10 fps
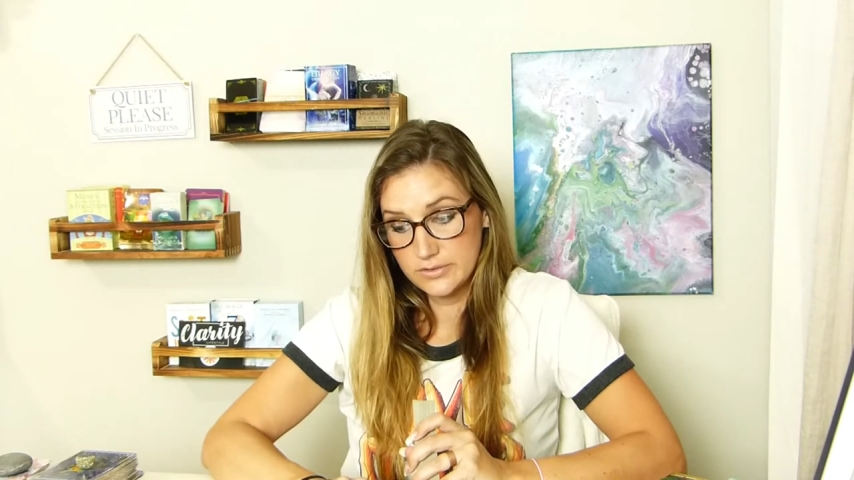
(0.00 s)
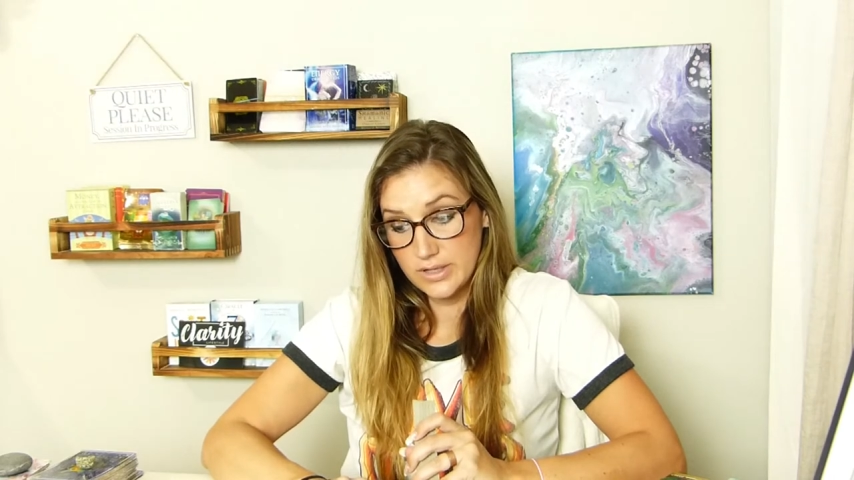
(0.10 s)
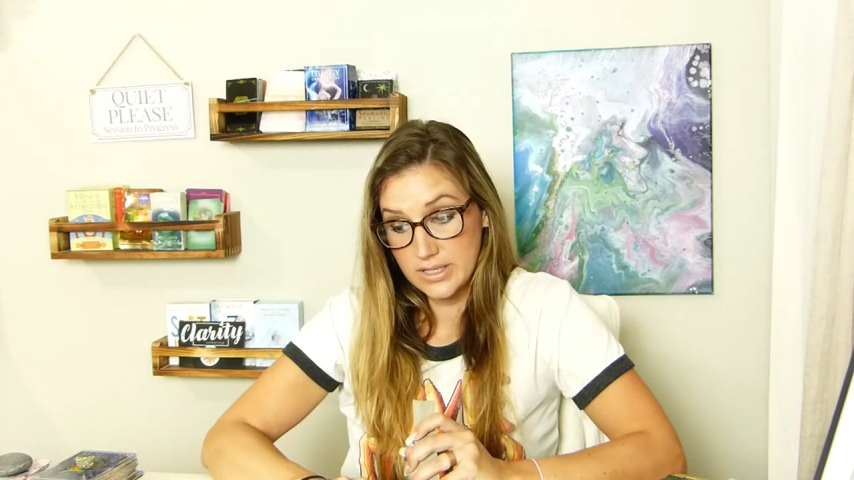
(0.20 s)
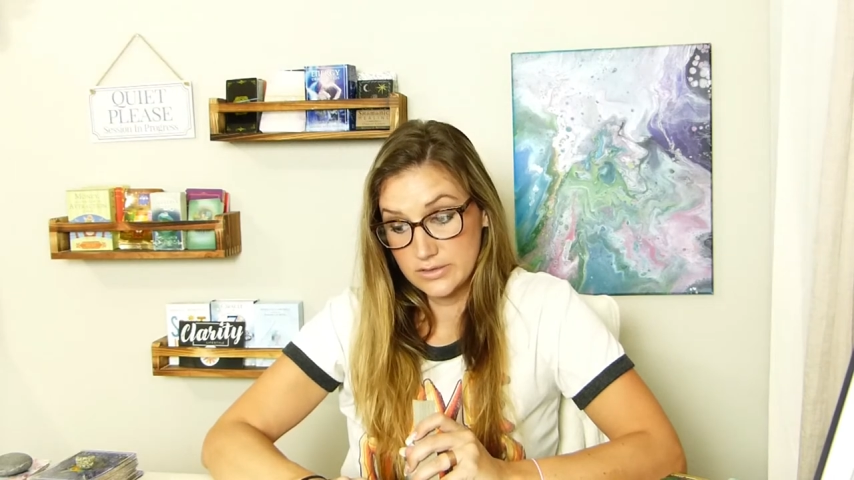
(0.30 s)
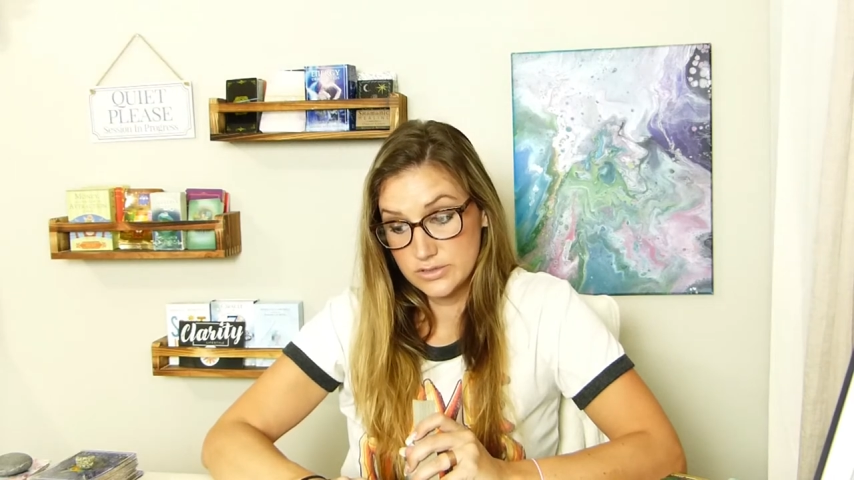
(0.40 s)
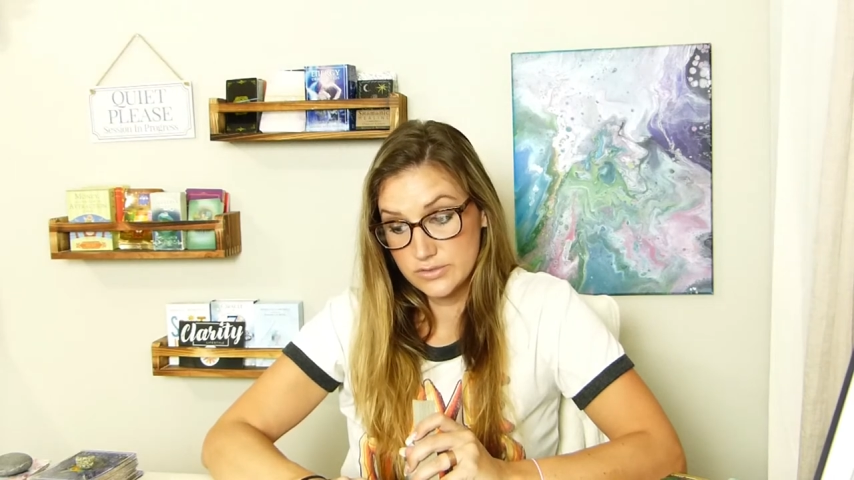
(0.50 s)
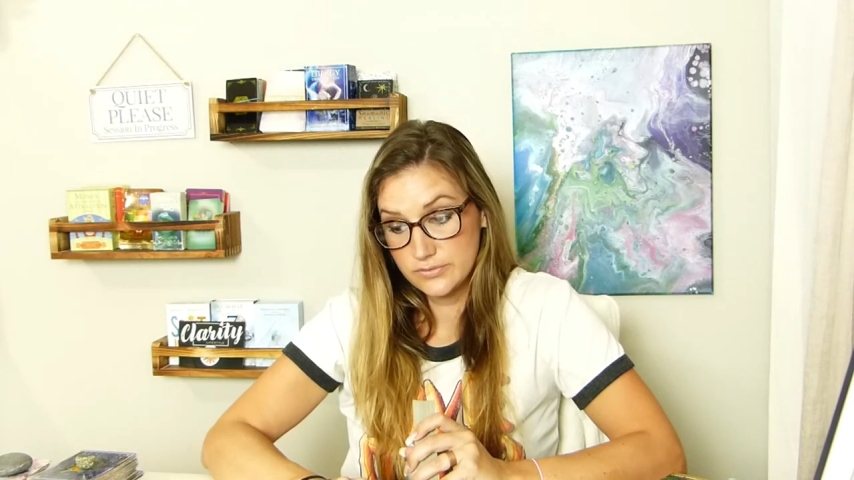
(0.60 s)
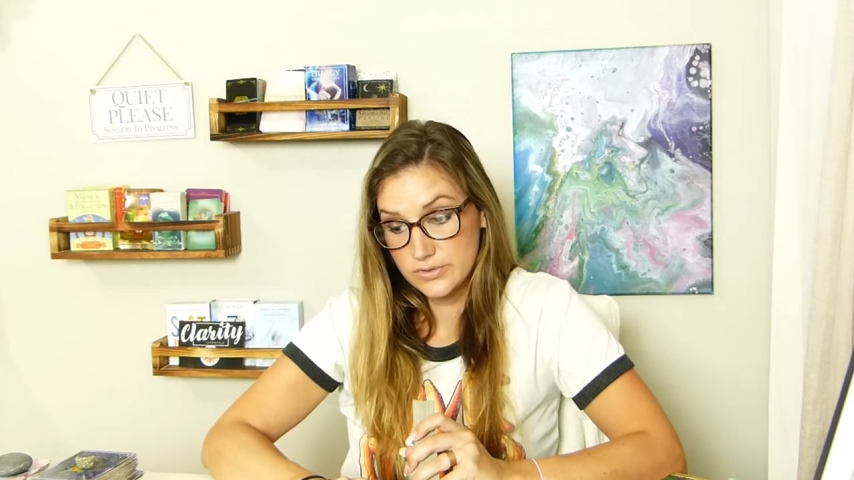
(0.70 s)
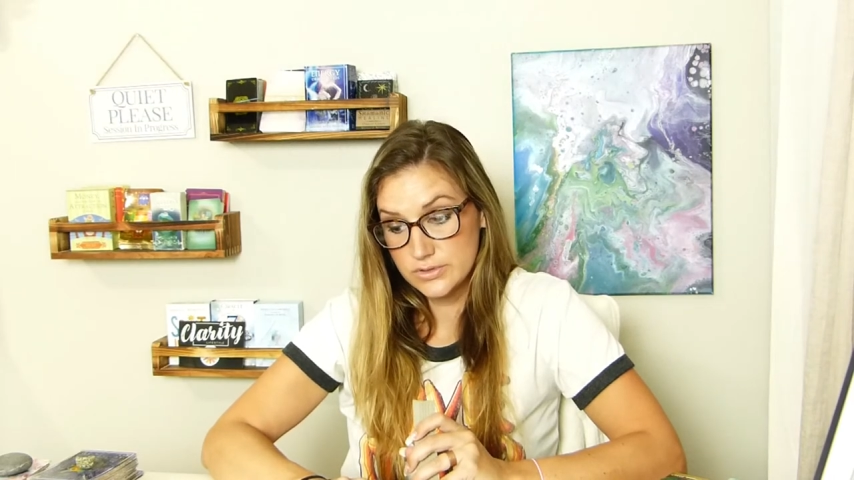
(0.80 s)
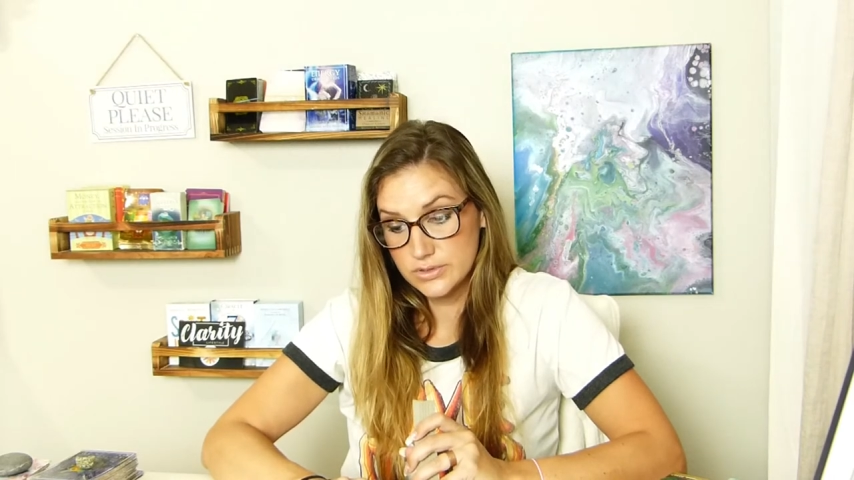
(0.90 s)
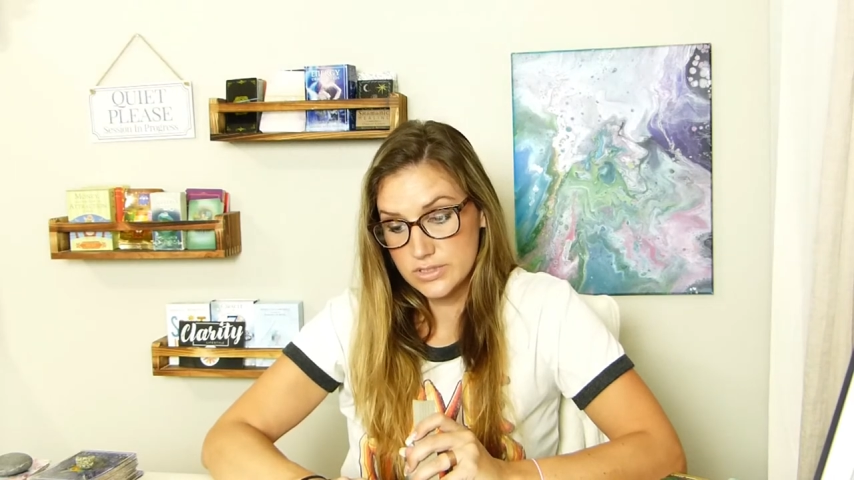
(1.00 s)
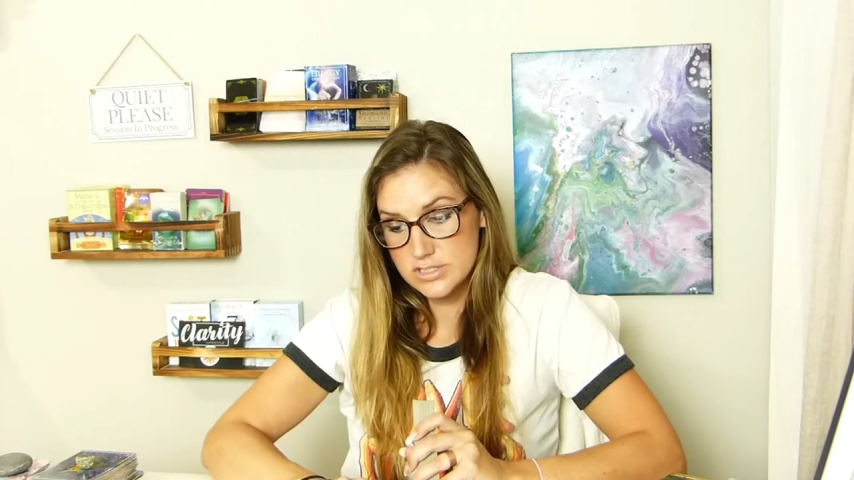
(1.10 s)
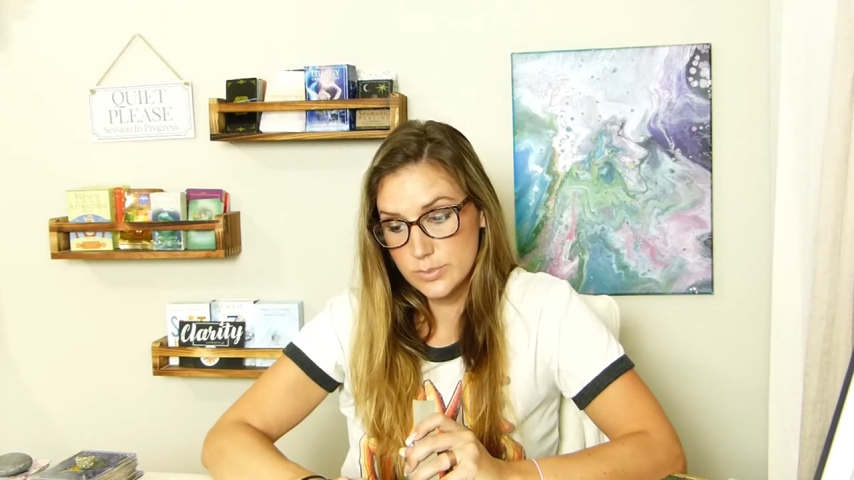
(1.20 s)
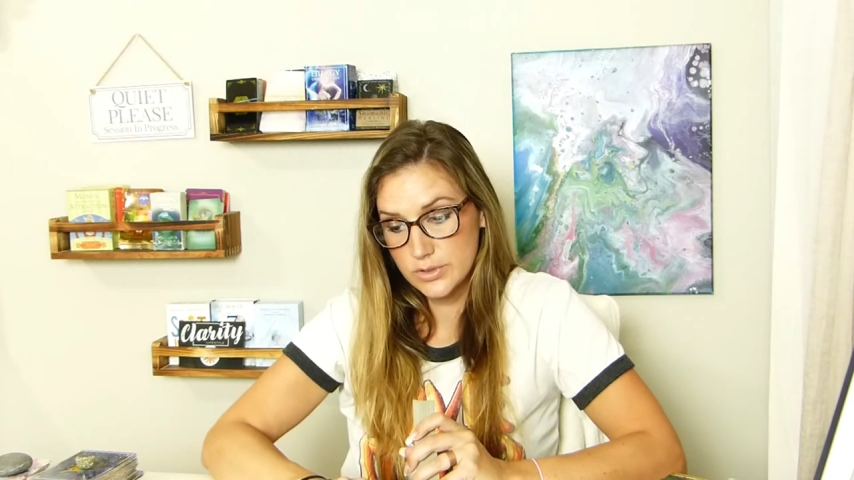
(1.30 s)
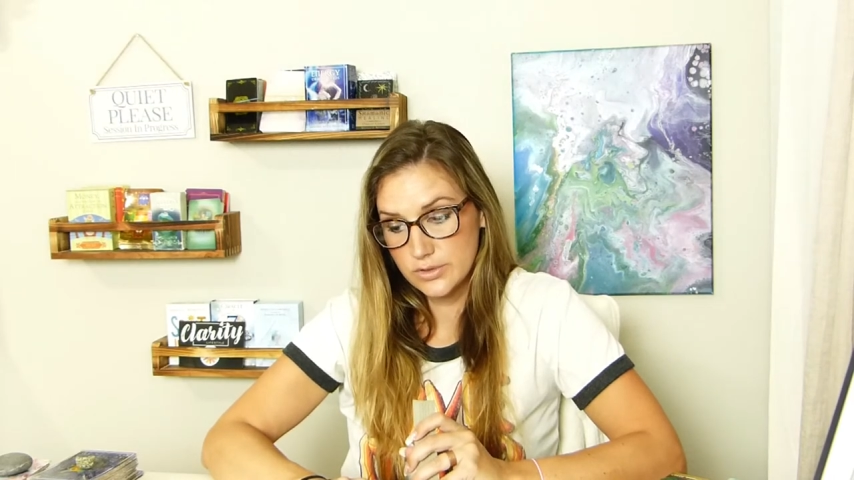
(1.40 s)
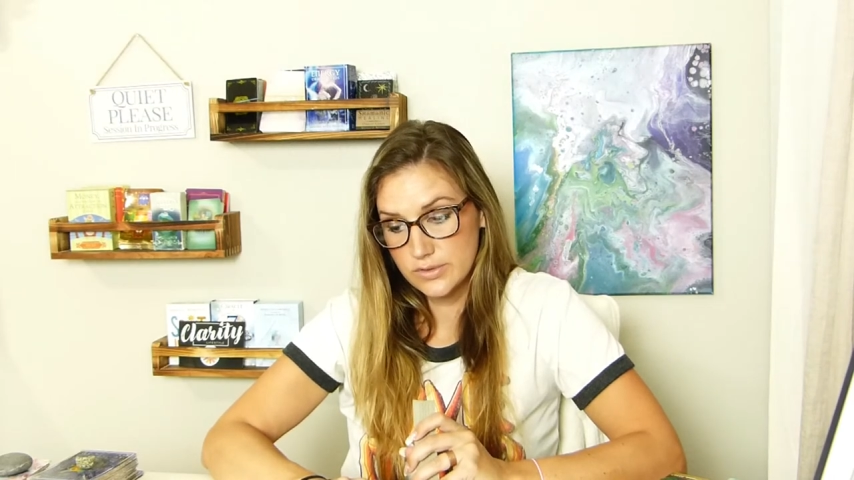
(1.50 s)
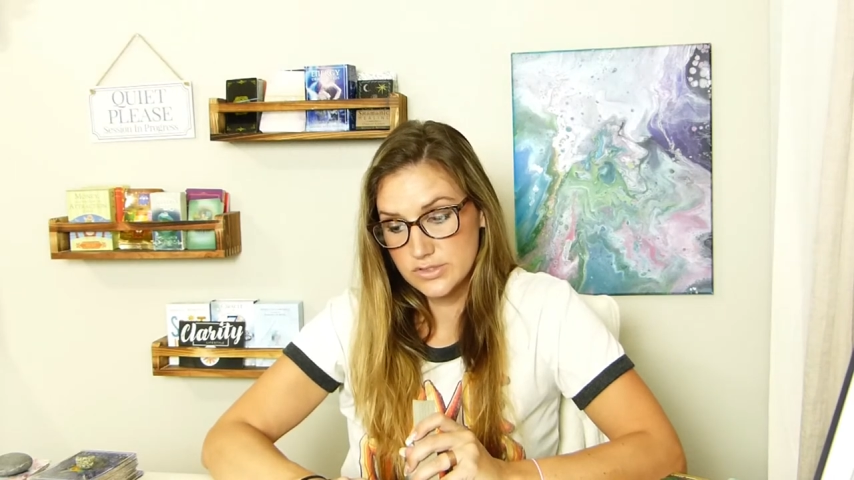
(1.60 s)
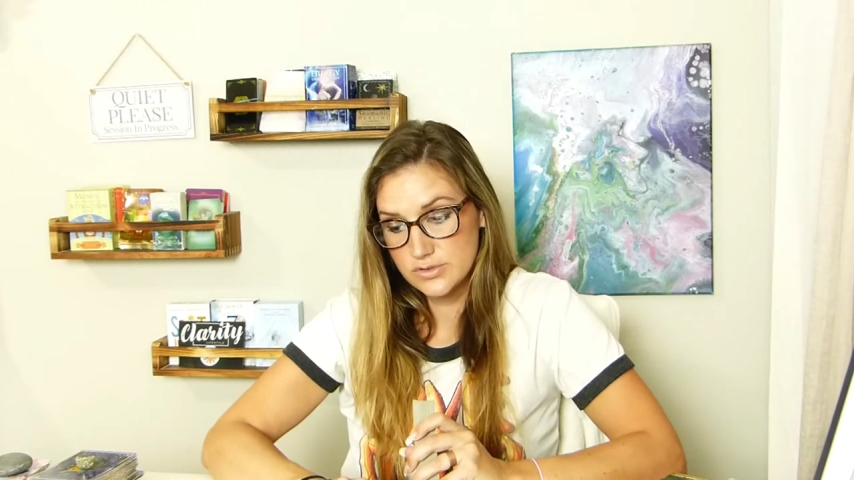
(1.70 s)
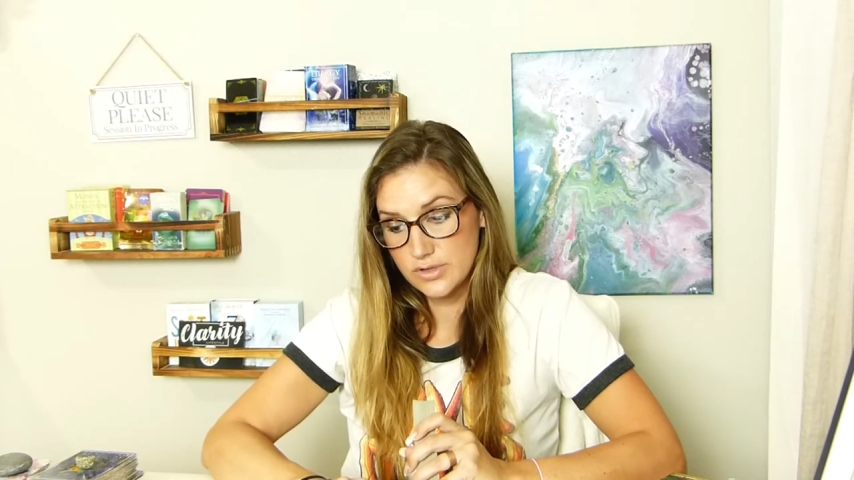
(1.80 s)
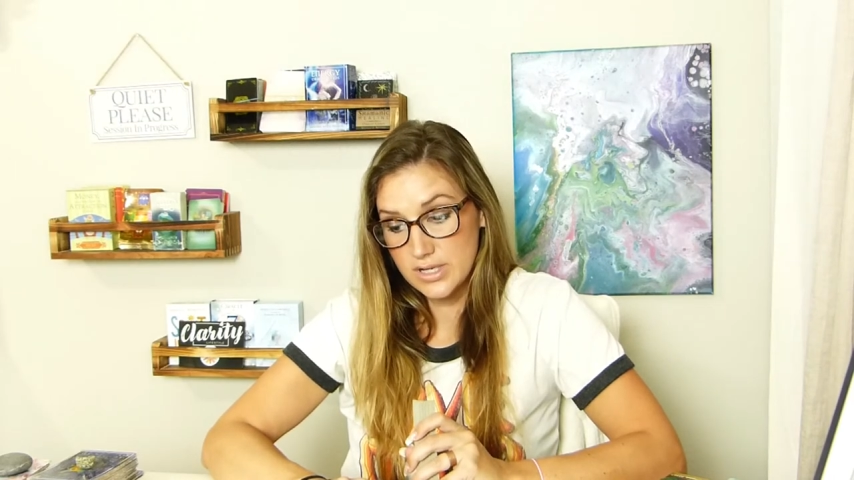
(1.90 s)
great energy for you during this Mercury
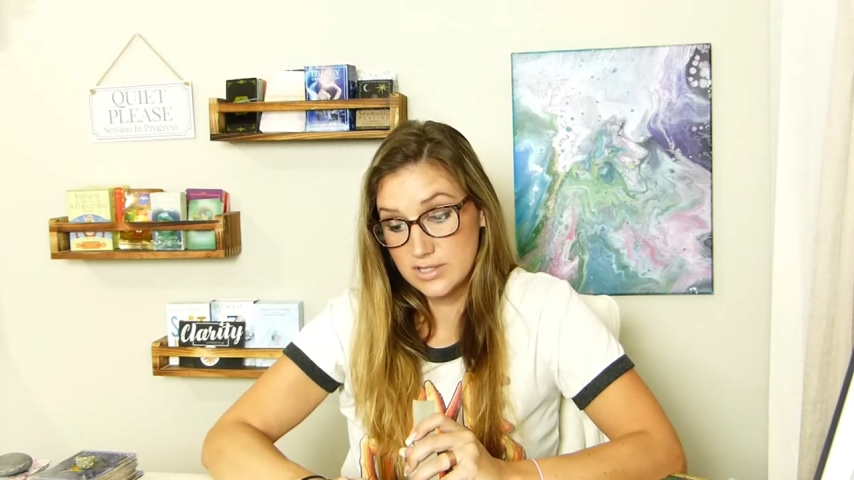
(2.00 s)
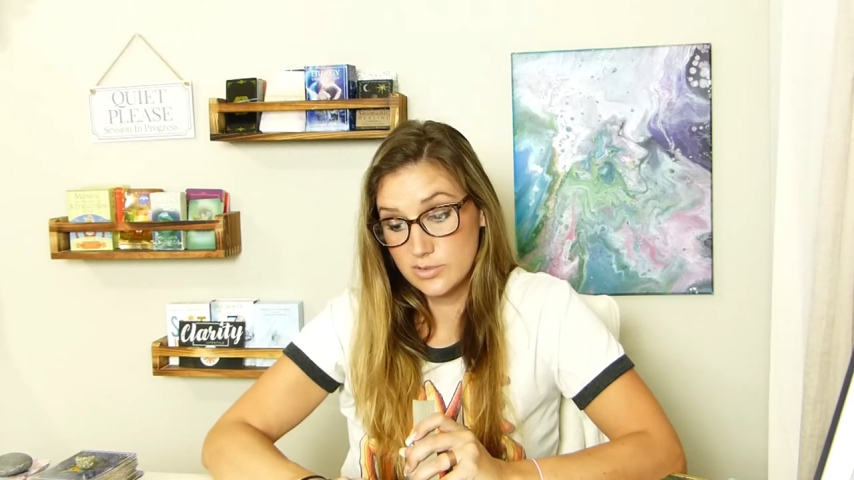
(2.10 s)
retrograde.